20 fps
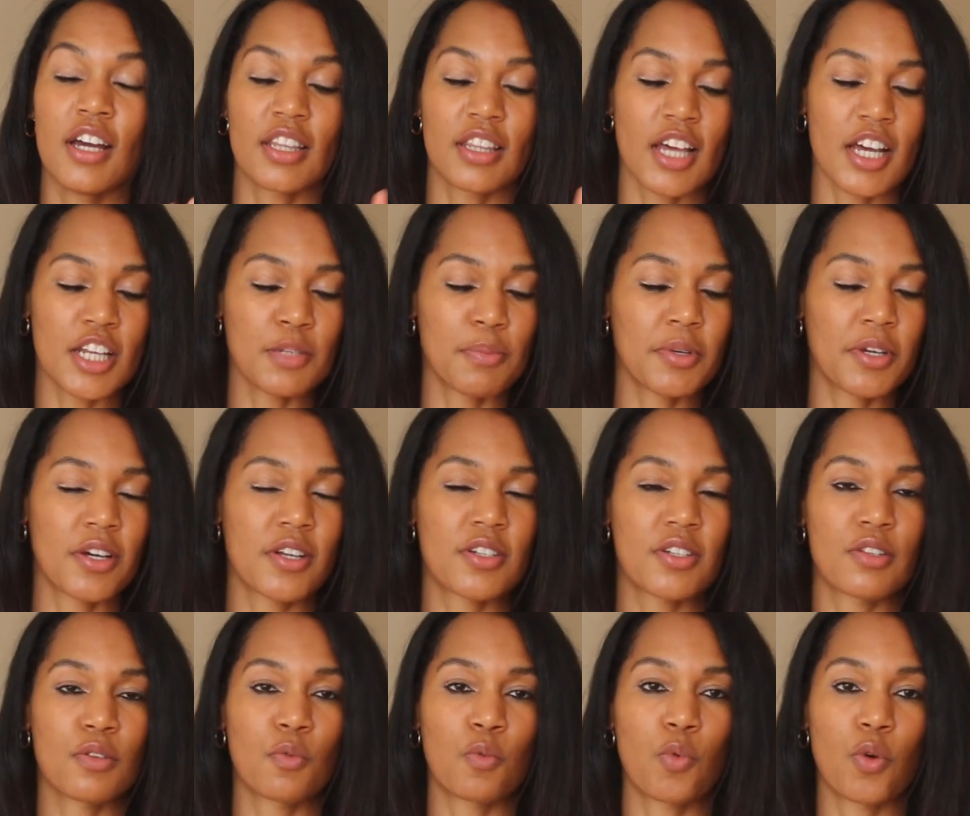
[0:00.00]
that's because
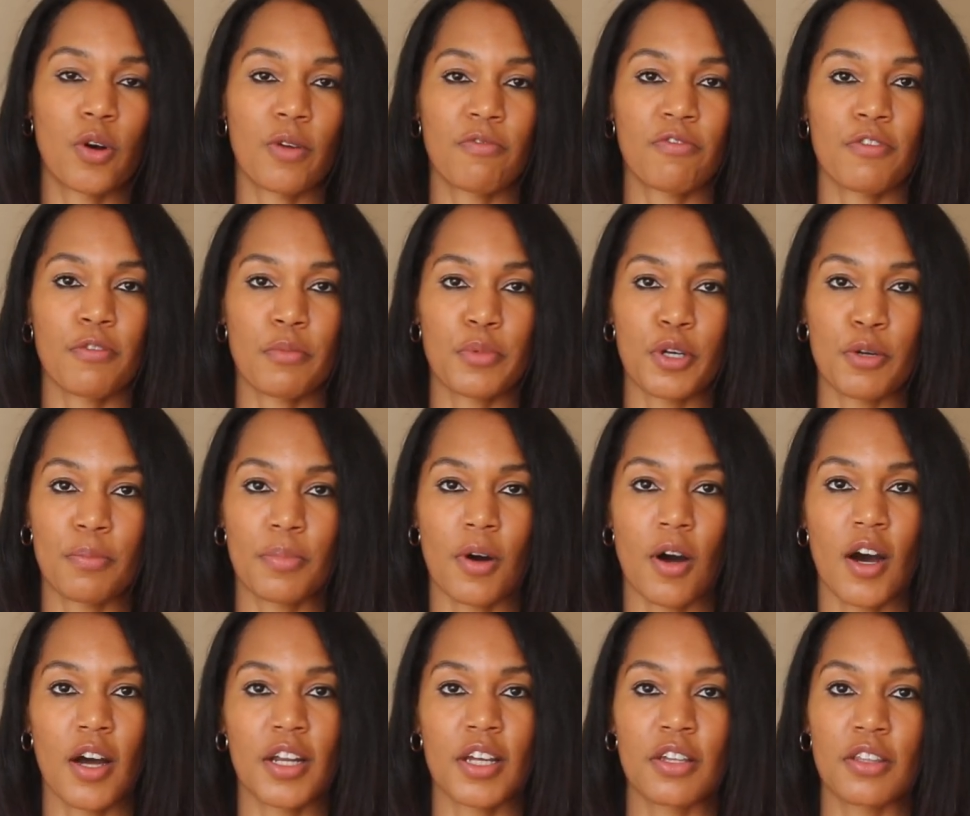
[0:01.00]
the warmth from your
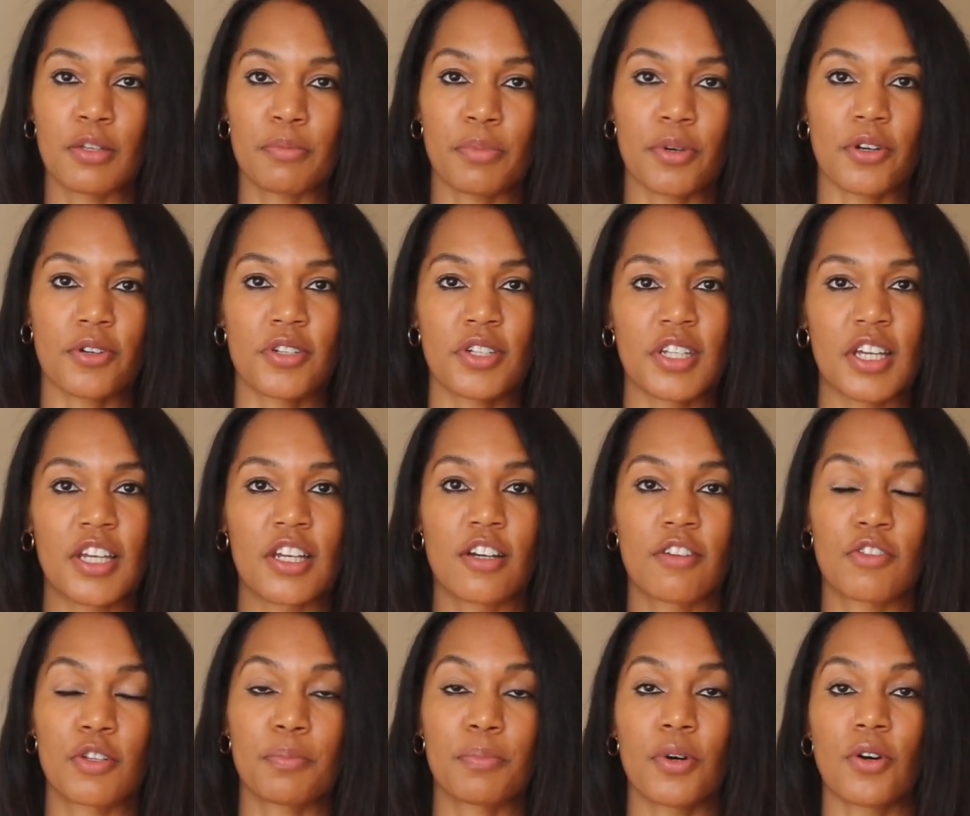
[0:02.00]
body and the pulsating
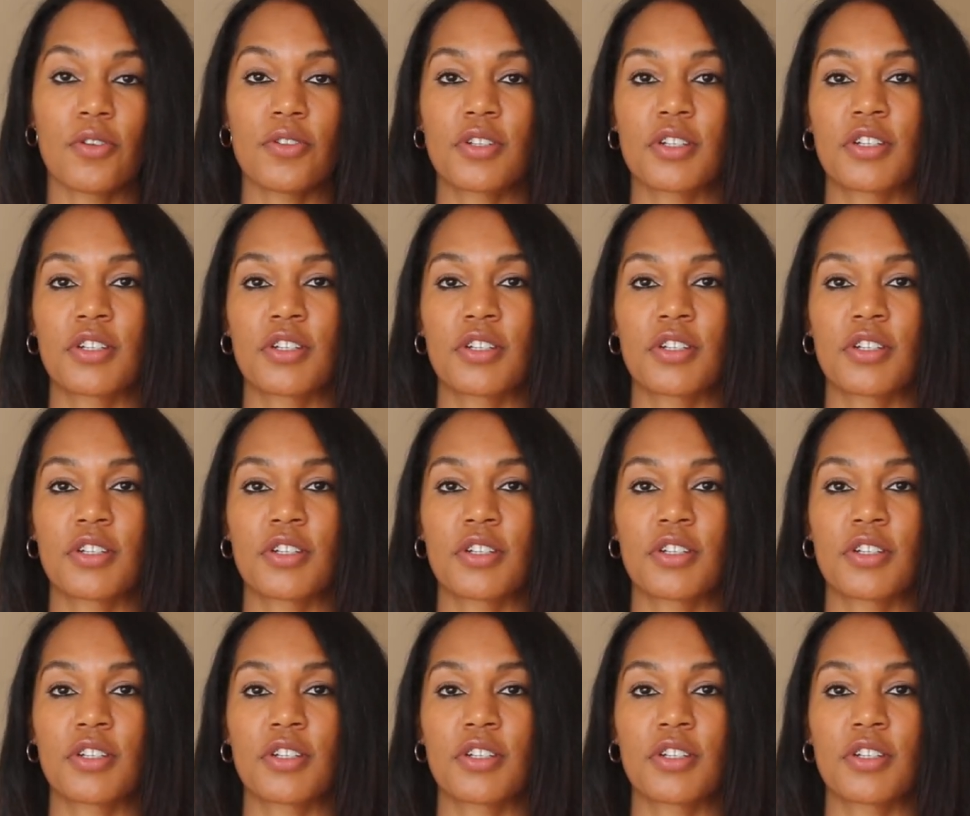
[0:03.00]
of the pulse